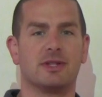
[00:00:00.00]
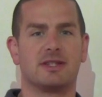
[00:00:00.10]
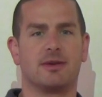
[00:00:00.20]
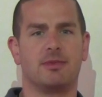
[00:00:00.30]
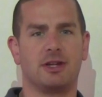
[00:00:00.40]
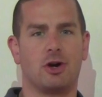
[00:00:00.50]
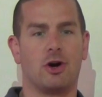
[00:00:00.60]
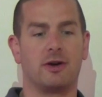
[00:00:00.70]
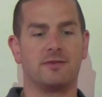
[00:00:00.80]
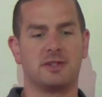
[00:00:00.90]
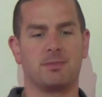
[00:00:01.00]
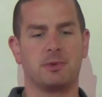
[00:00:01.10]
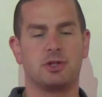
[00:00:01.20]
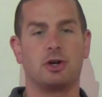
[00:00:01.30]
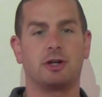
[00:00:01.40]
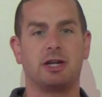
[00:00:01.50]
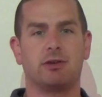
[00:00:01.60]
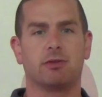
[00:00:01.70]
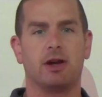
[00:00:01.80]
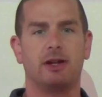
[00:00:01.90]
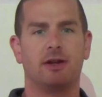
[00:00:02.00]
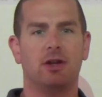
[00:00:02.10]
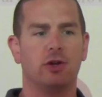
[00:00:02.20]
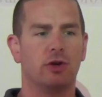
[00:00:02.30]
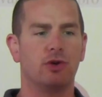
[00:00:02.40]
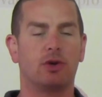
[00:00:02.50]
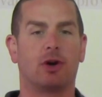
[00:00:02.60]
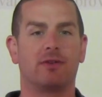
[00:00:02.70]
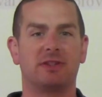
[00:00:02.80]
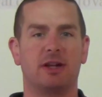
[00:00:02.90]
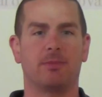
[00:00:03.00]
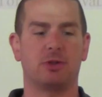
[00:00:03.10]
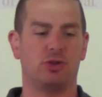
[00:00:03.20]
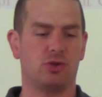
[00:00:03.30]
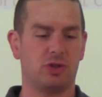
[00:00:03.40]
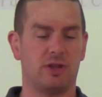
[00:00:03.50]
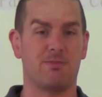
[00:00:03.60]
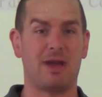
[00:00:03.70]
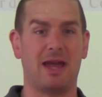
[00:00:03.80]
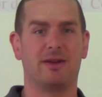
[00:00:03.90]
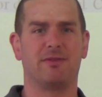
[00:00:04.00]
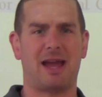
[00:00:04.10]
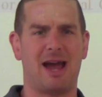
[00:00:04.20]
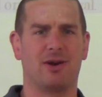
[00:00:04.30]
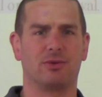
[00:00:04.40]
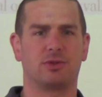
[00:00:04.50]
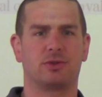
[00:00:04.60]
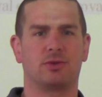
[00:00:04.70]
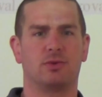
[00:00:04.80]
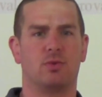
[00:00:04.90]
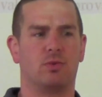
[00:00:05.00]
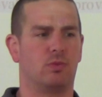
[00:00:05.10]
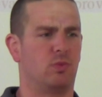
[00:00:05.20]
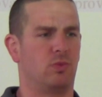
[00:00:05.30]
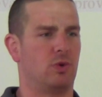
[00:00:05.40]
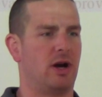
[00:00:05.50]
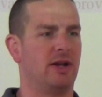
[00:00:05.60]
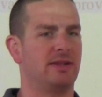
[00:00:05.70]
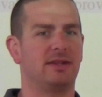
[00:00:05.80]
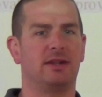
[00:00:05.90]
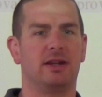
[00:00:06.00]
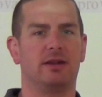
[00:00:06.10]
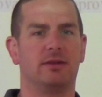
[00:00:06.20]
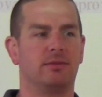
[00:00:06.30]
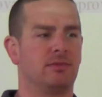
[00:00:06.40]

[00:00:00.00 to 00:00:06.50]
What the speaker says: when somebody carves up a turkey, right? Who carves it up? It's usually the man of the house. Why isn't it